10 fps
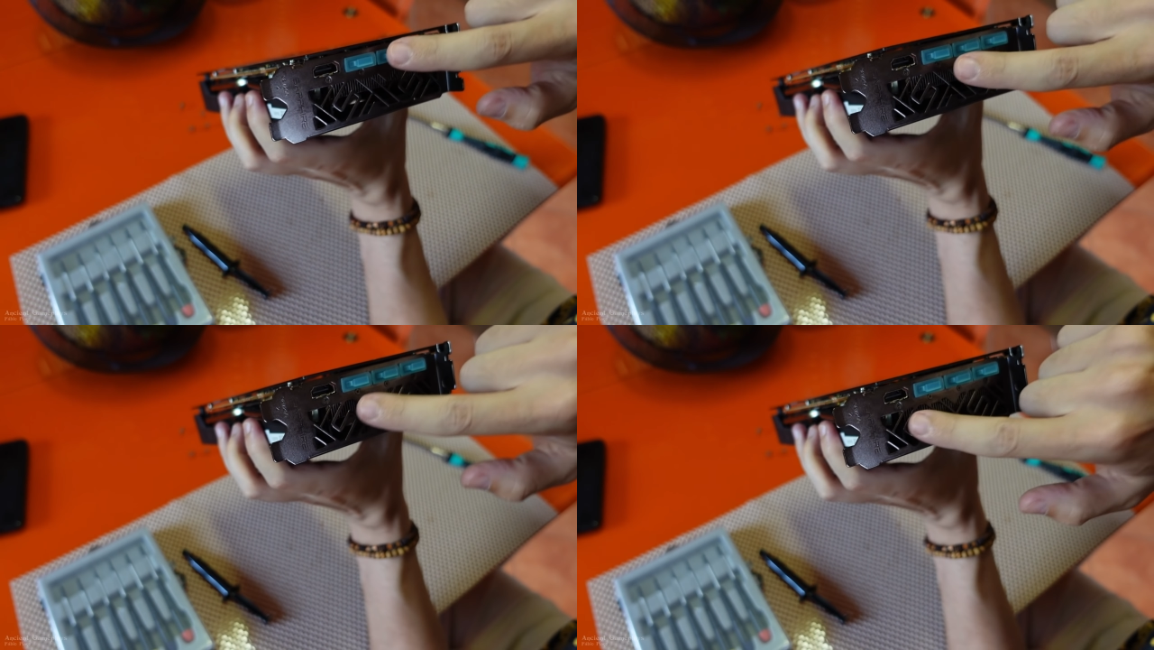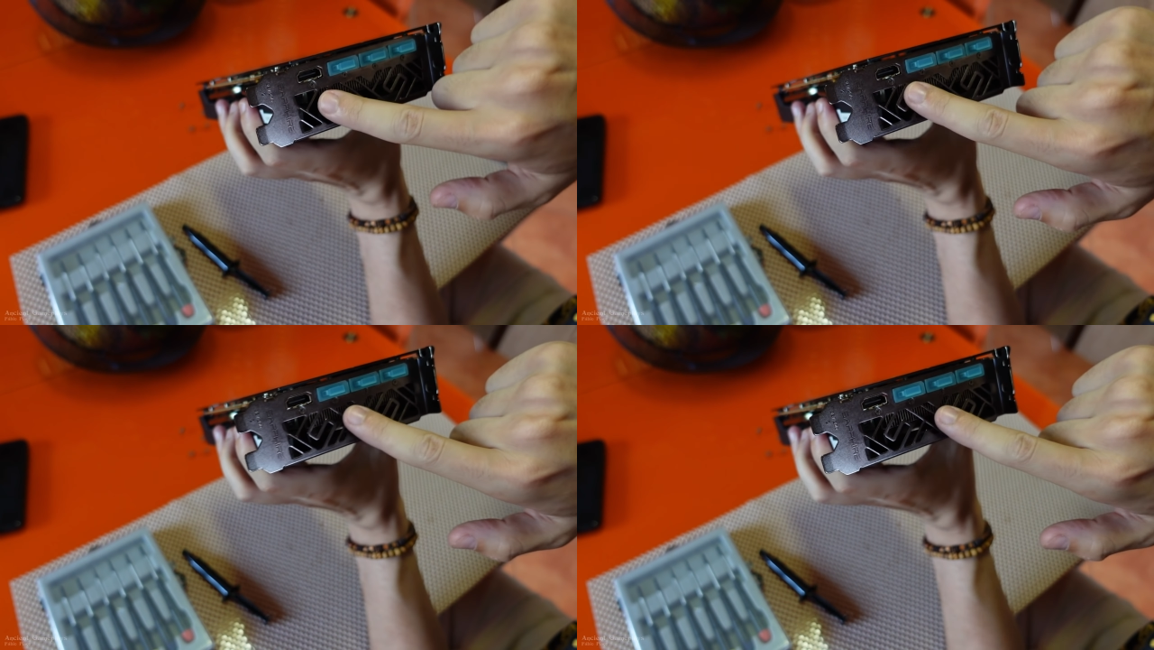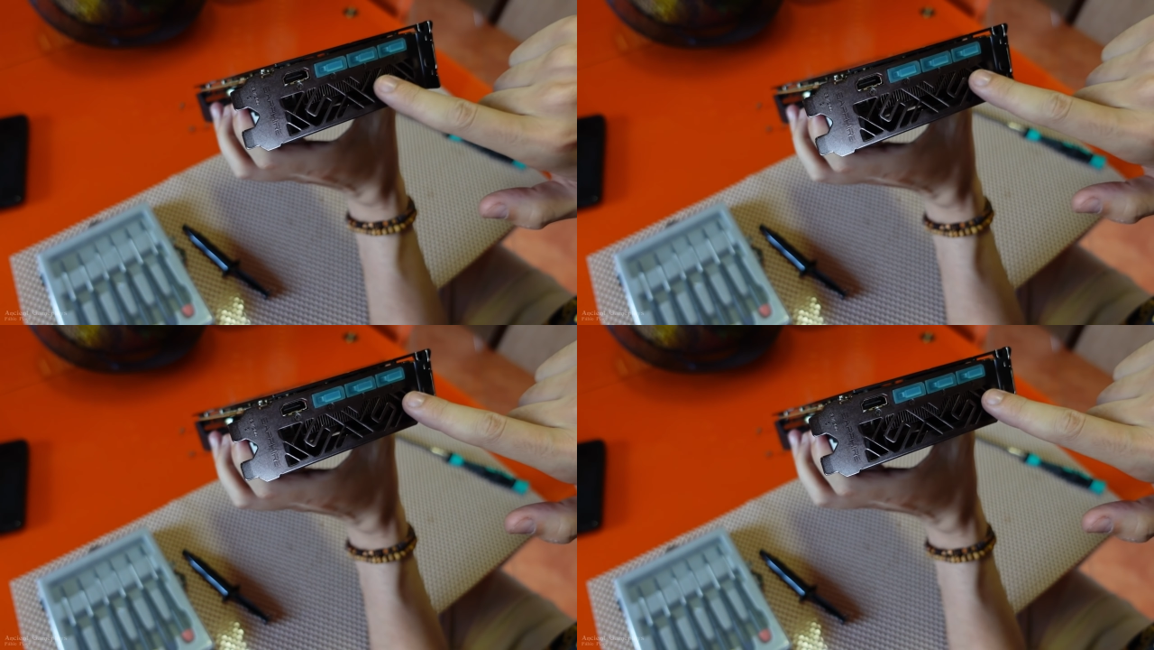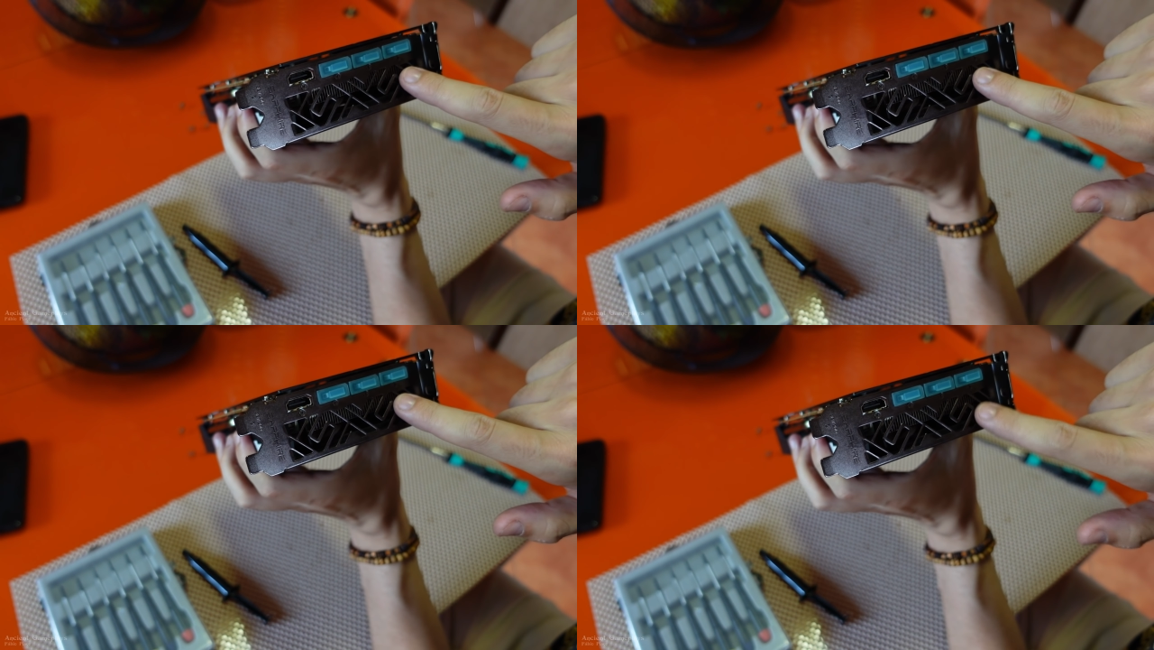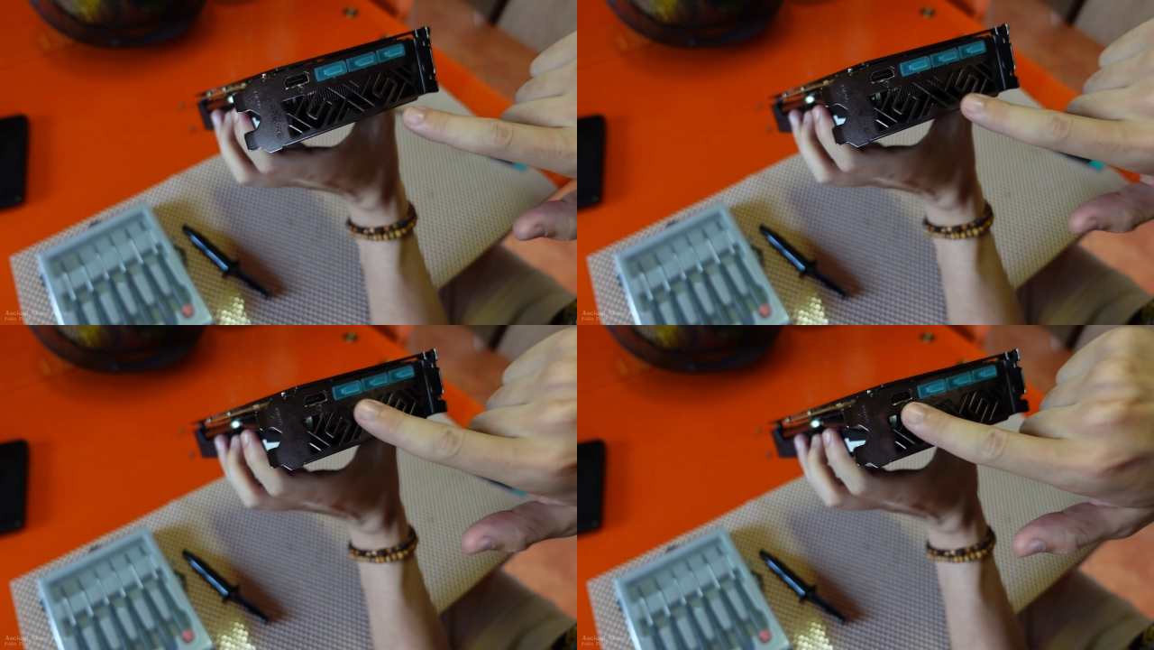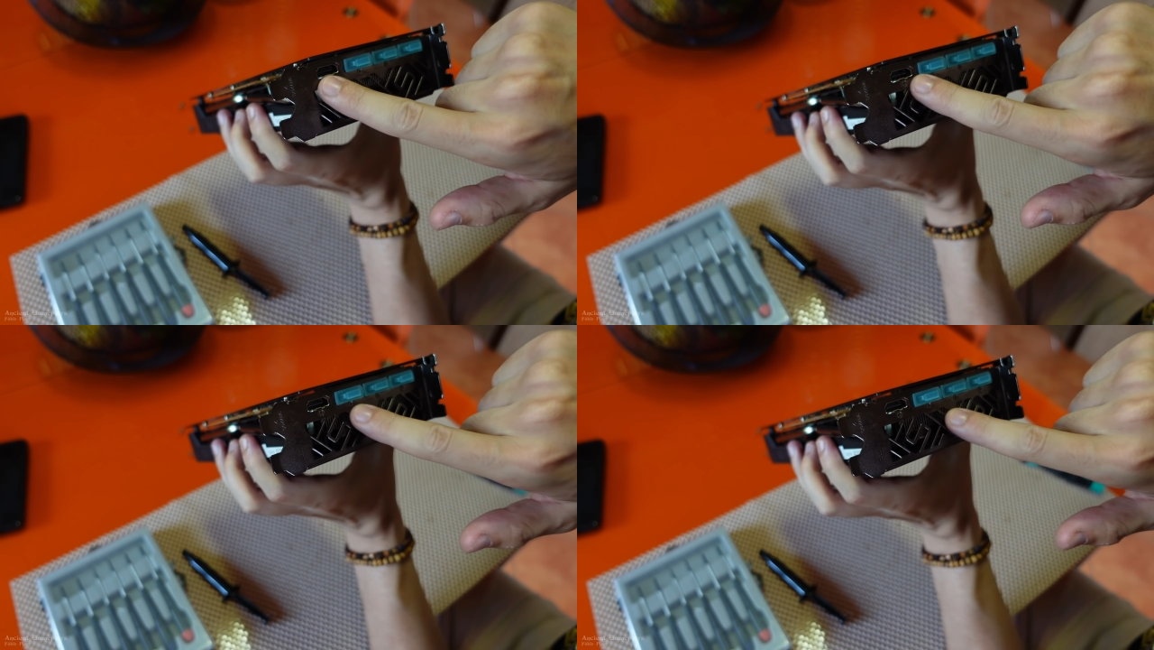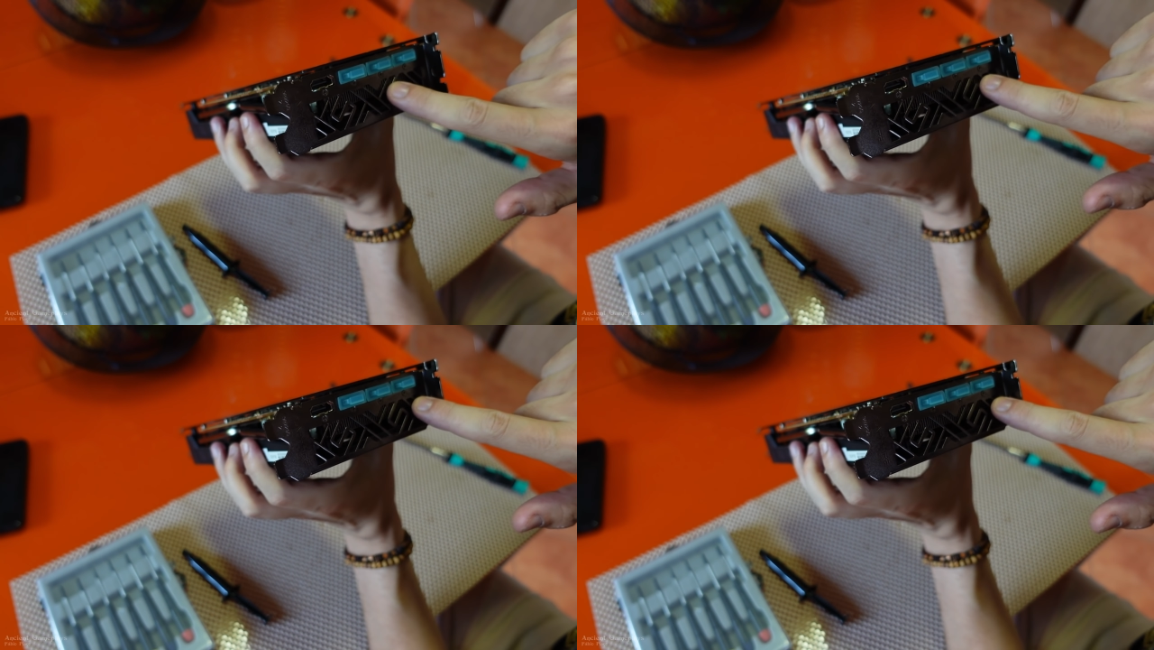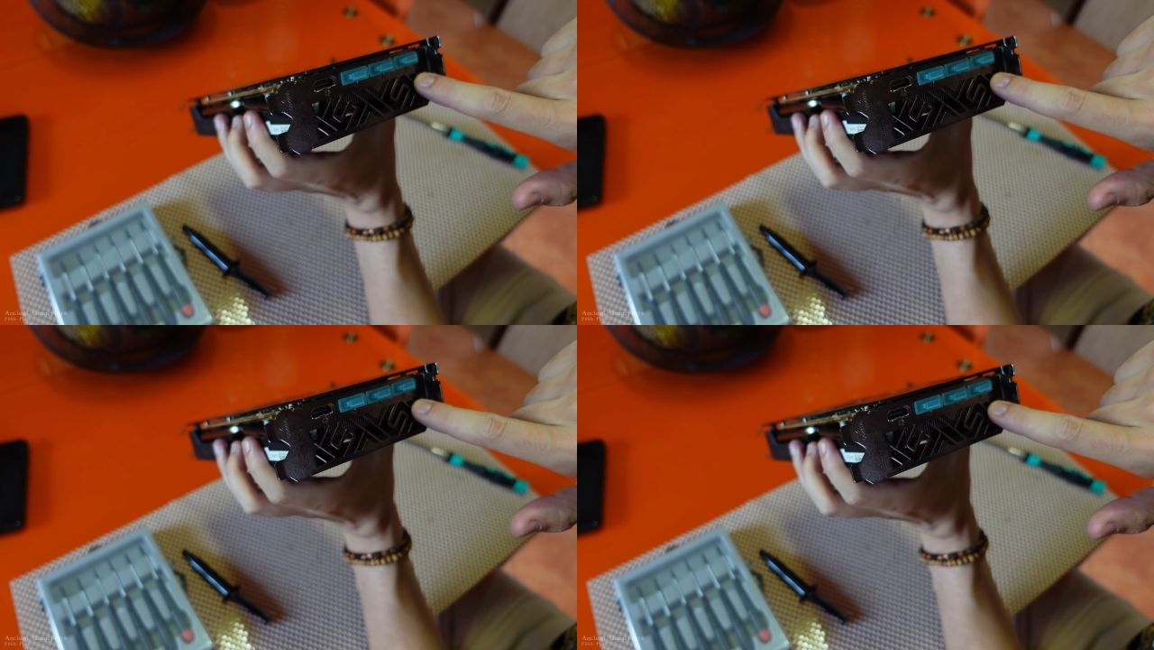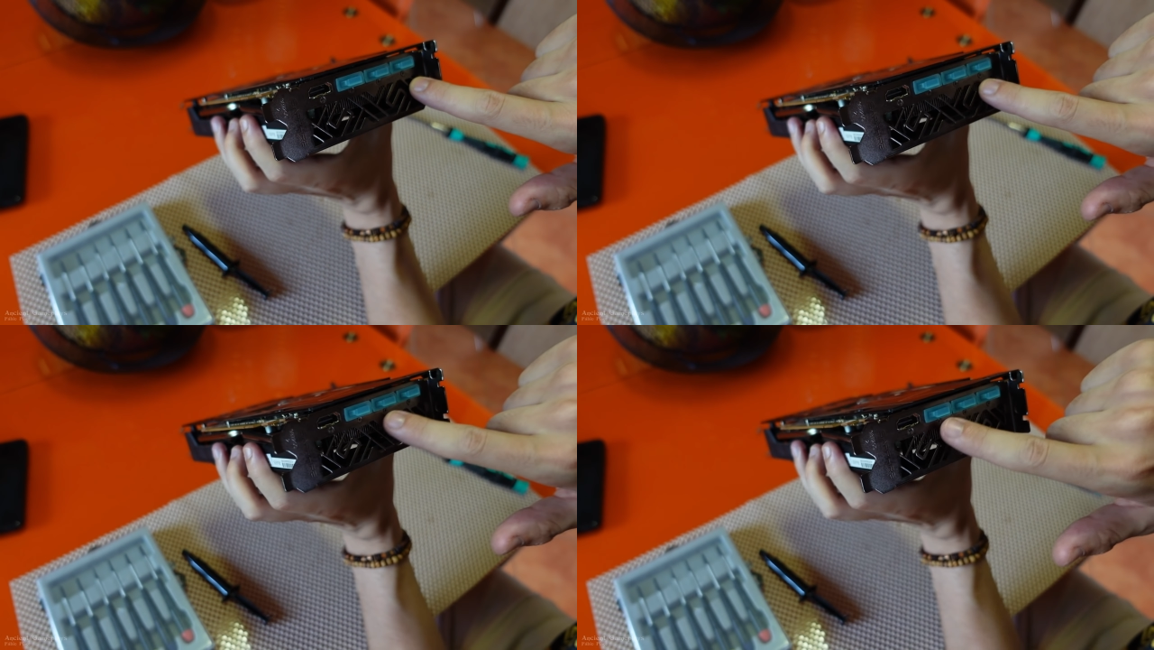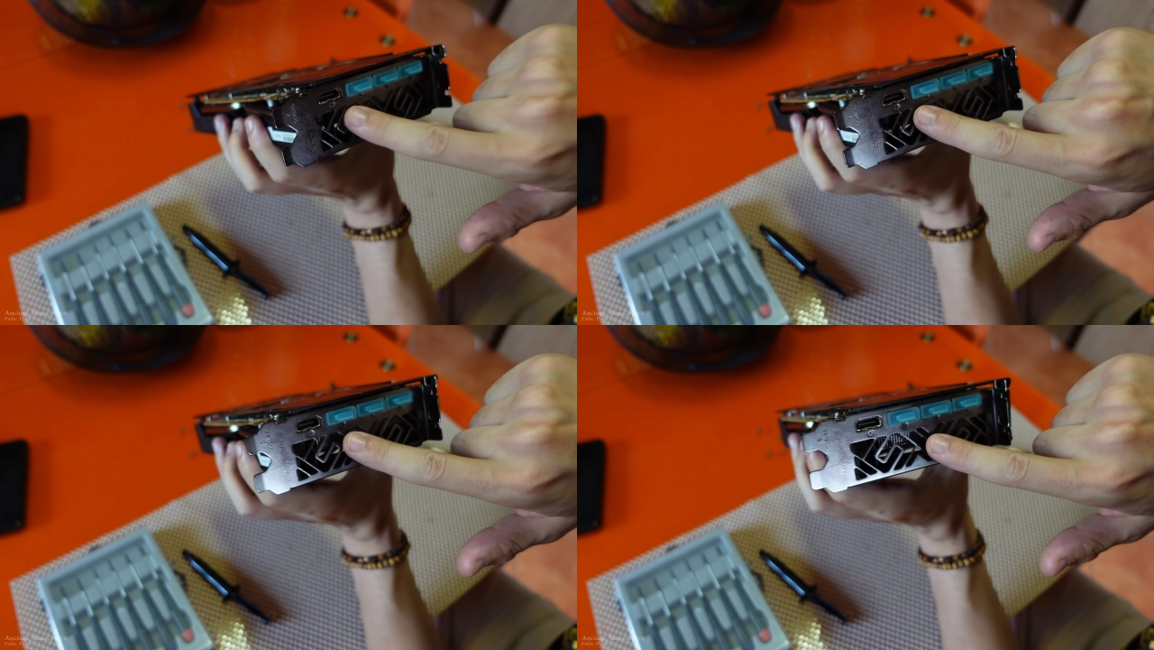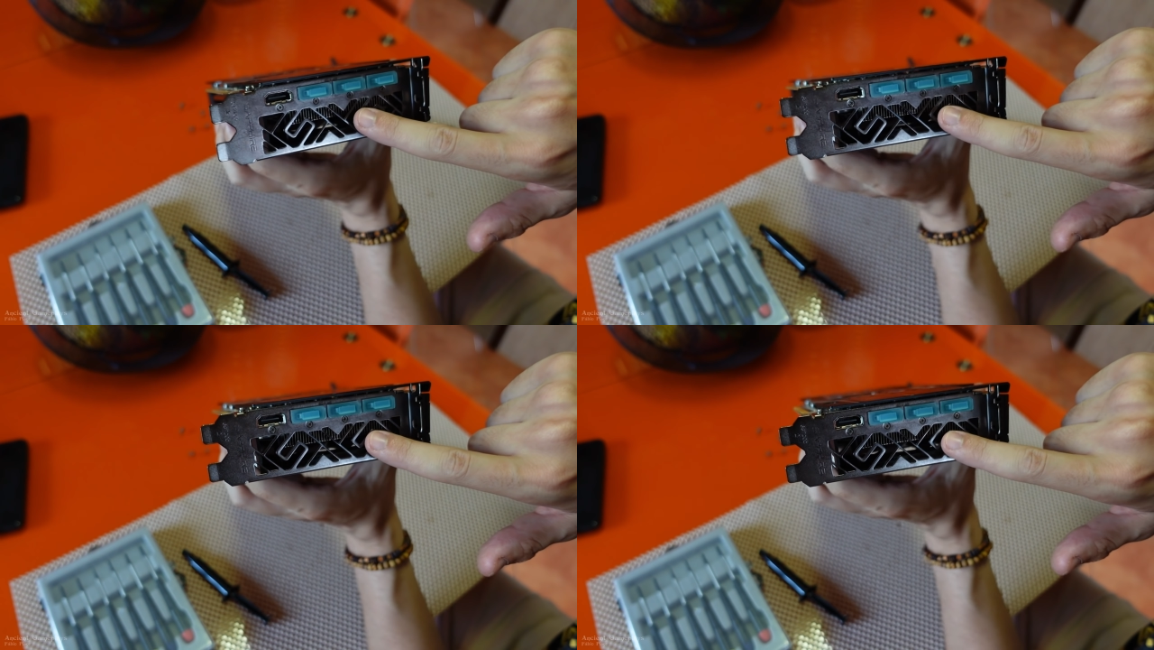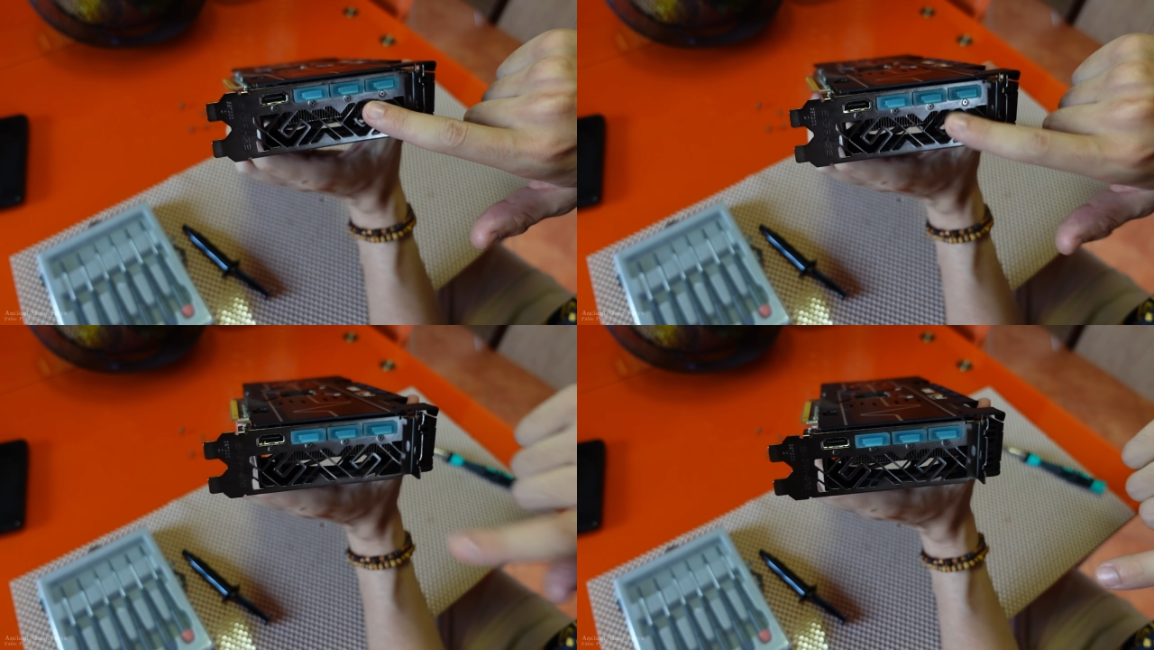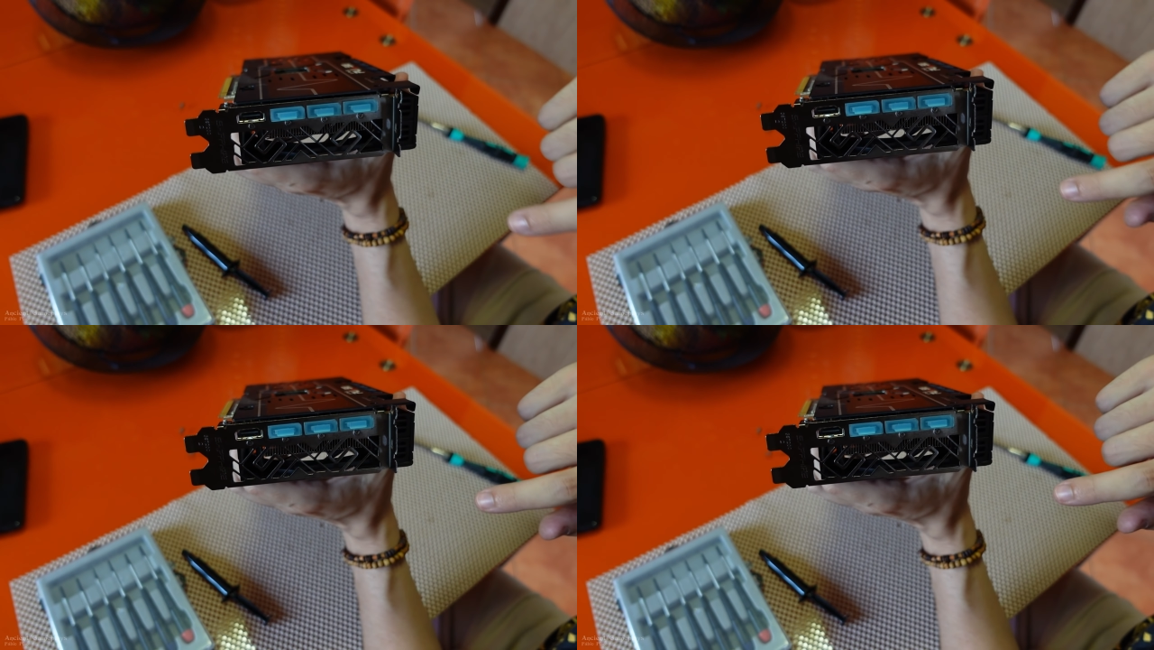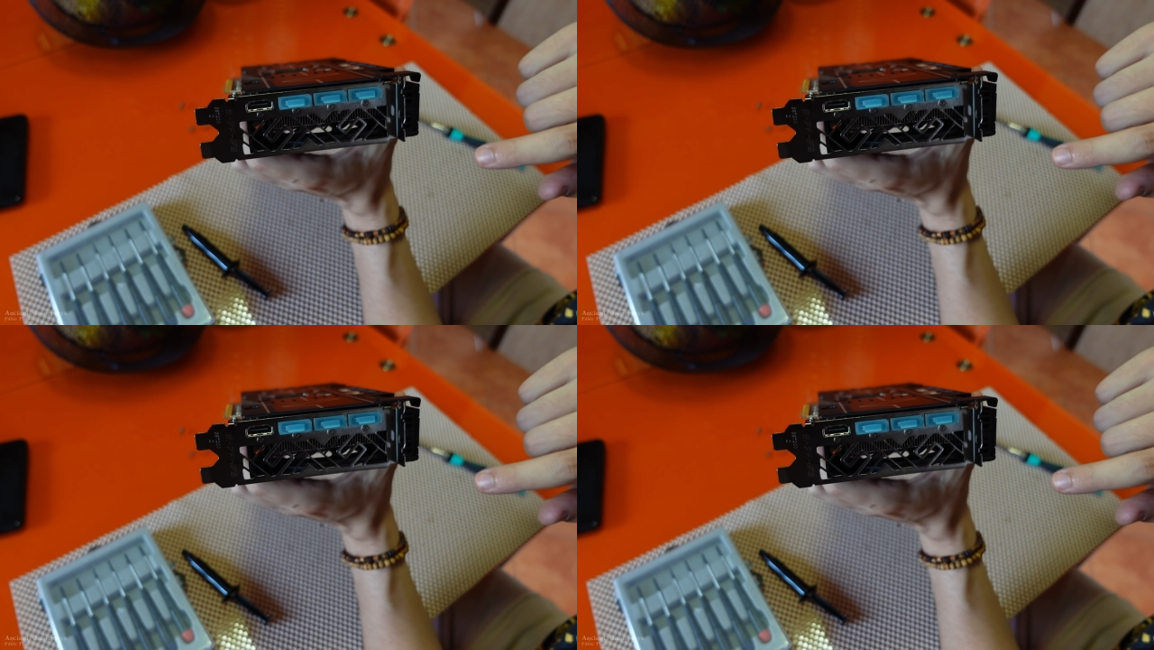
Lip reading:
[unreadable: no face in view]